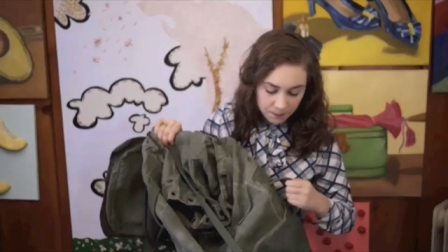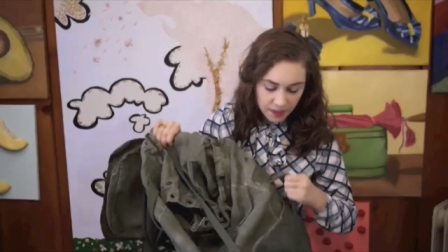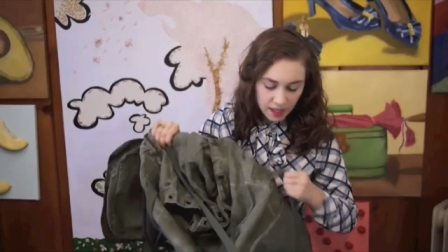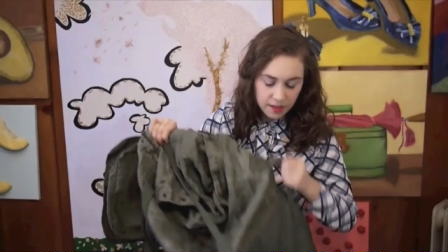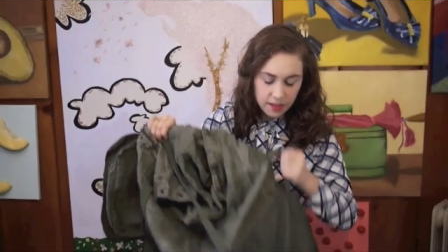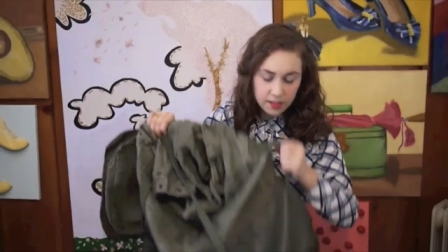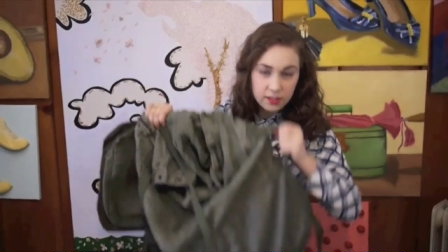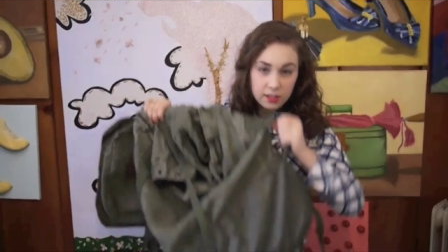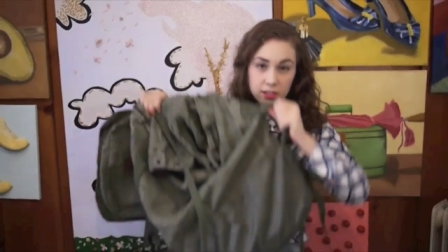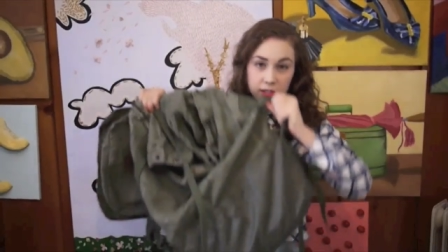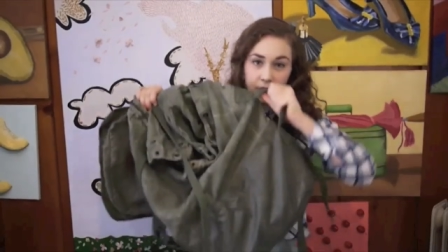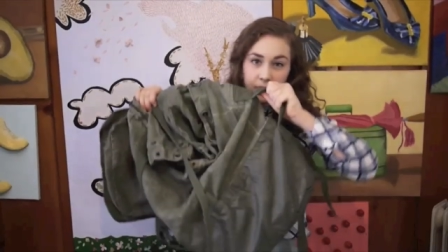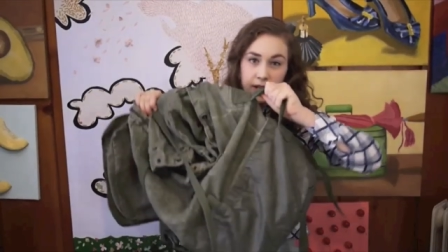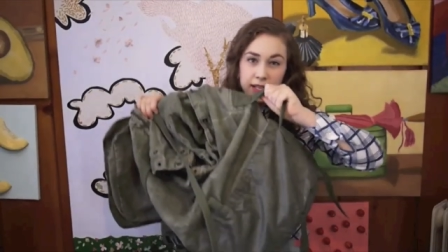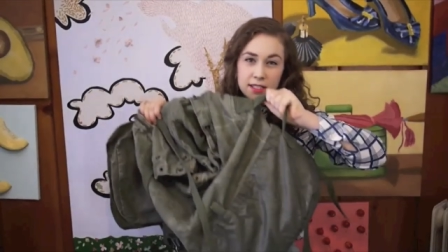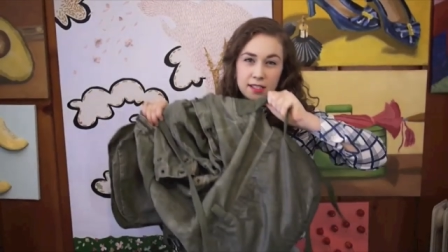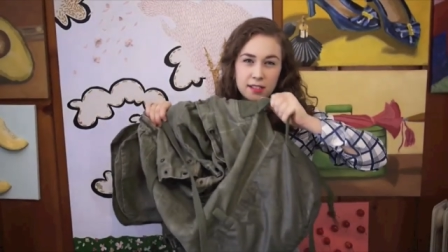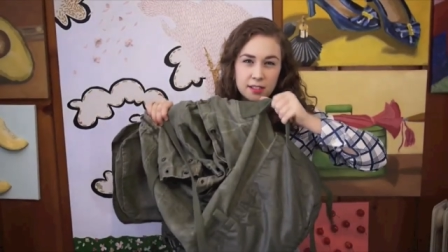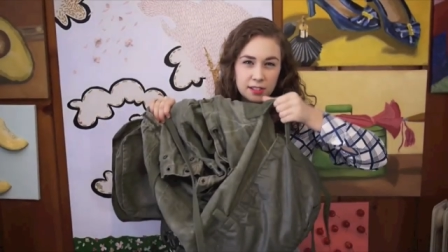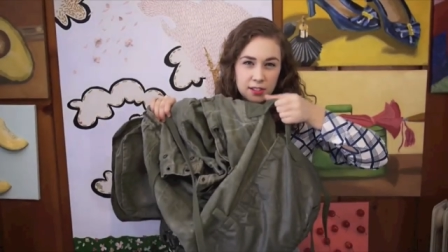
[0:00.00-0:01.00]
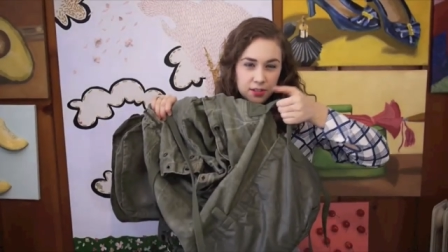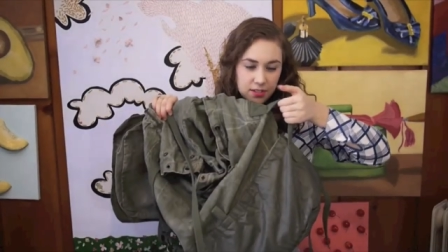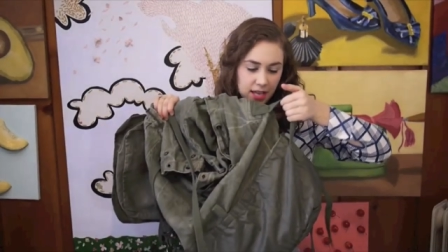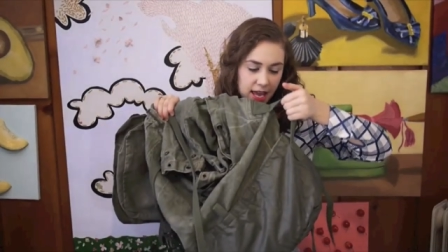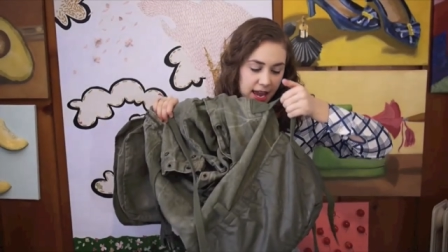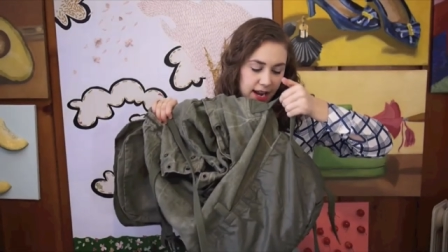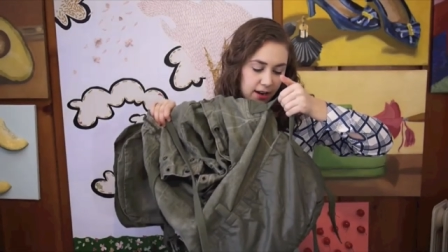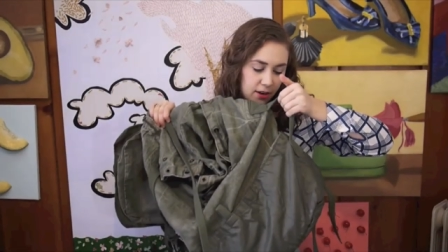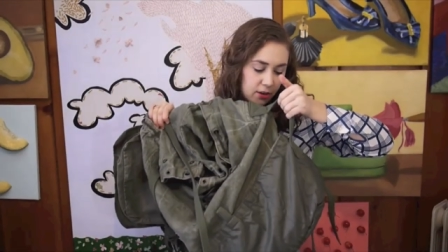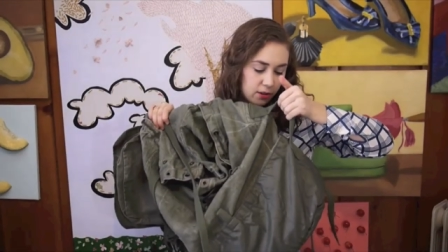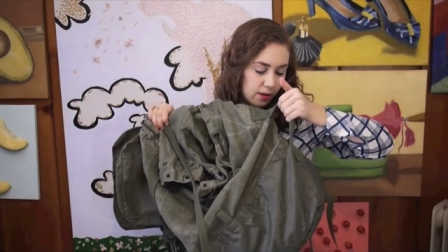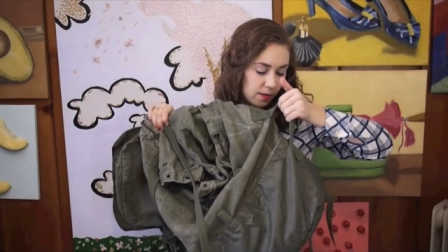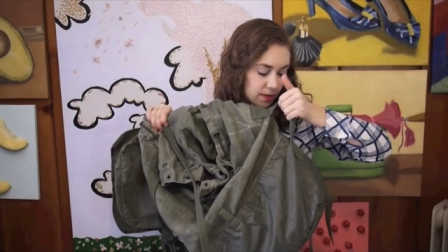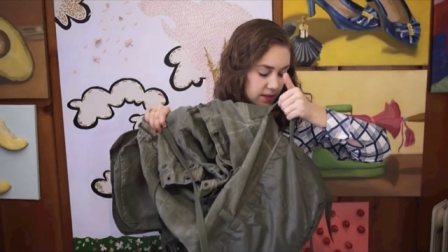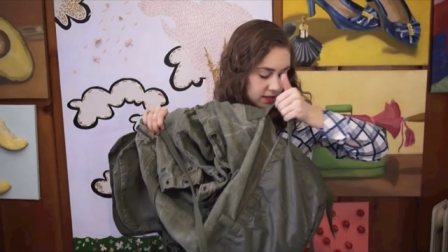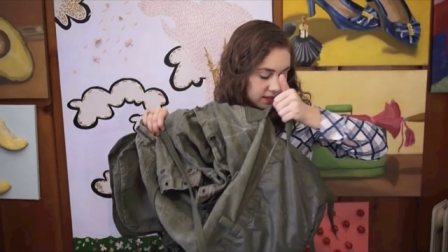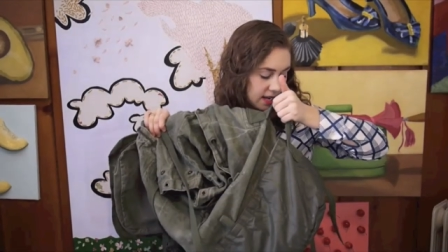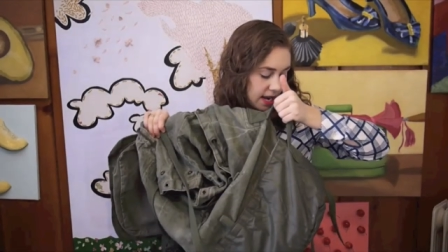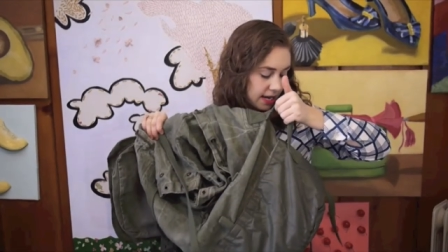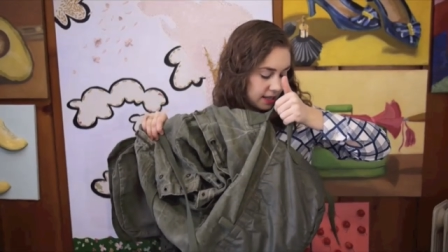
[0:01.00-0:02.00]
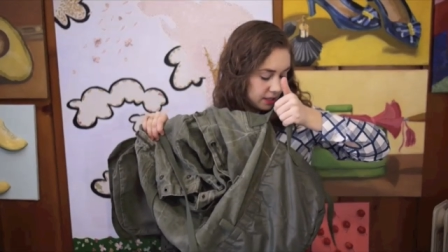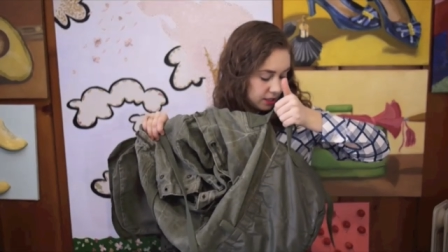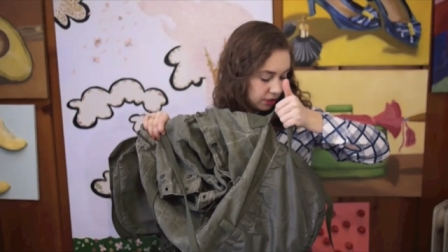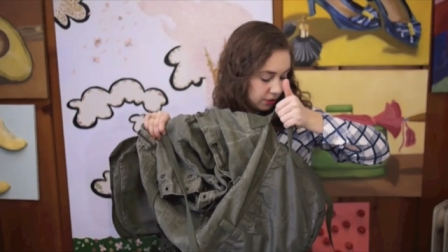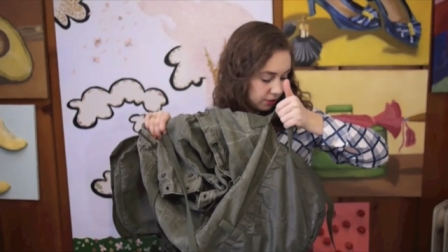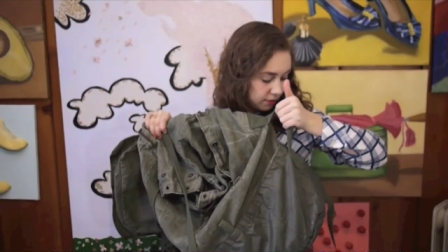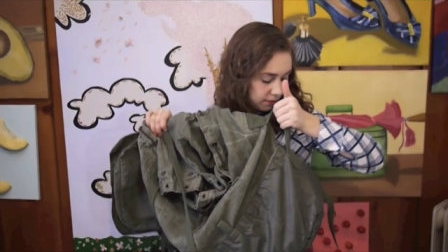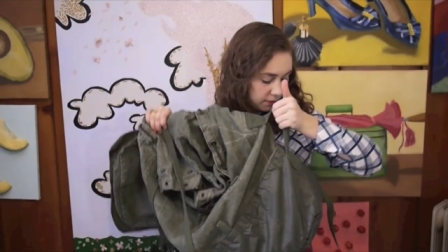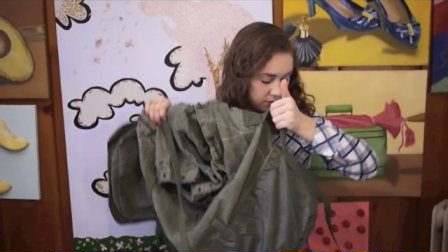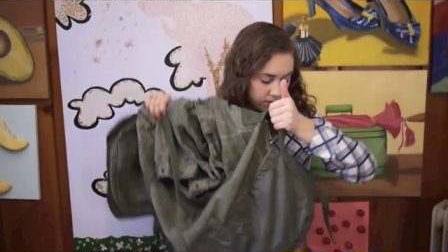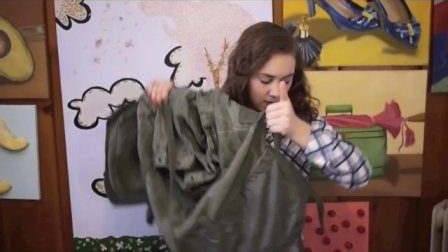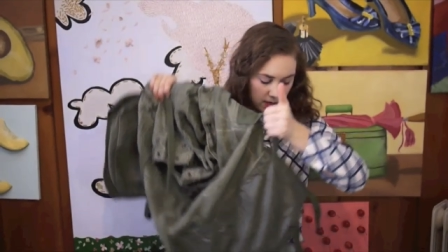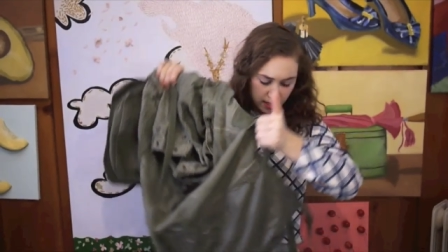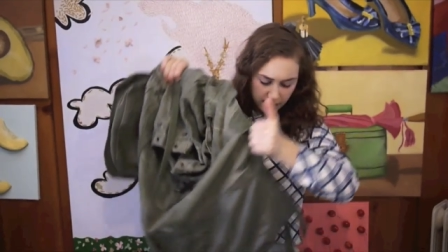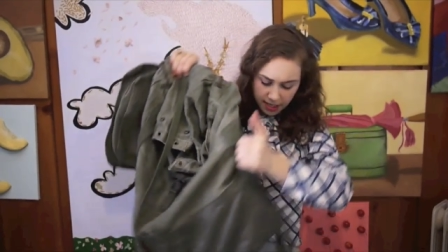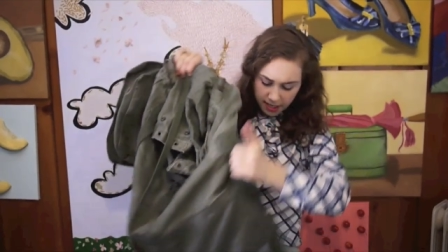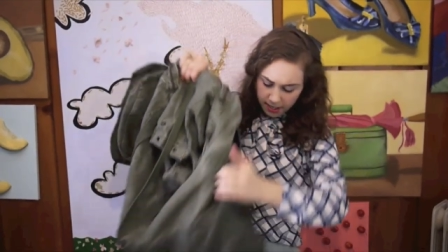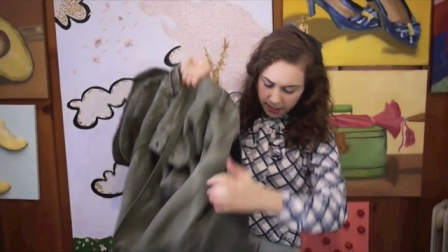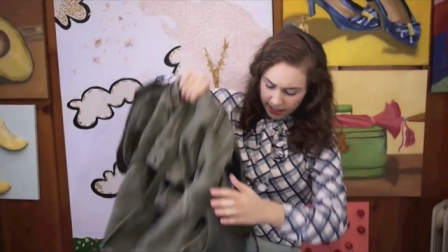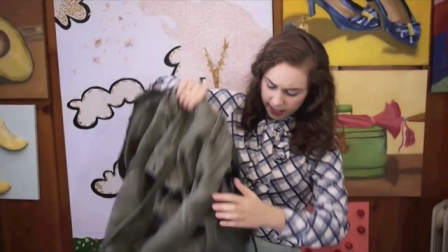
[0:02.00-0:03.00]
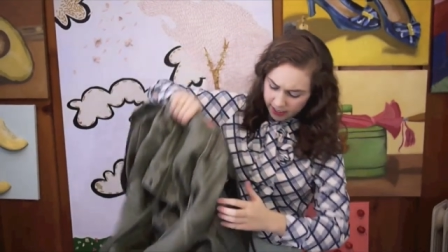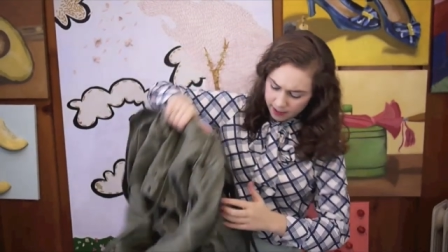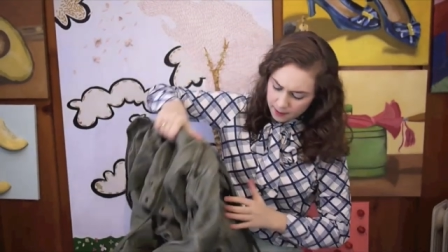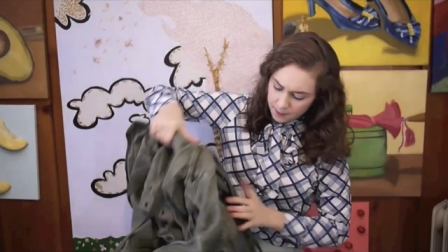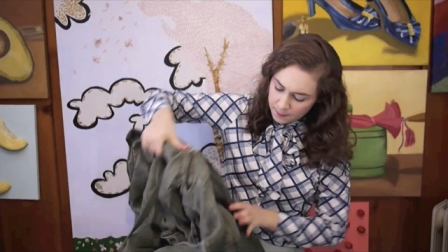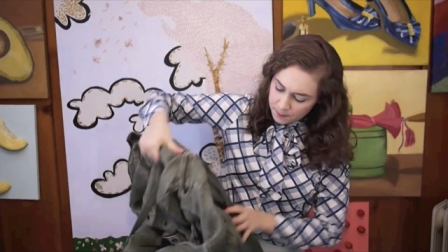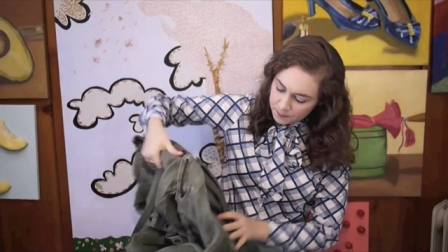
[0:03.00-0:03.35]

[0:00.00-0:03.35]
And it's also nice because there's a handle on the side too if you want to carry it,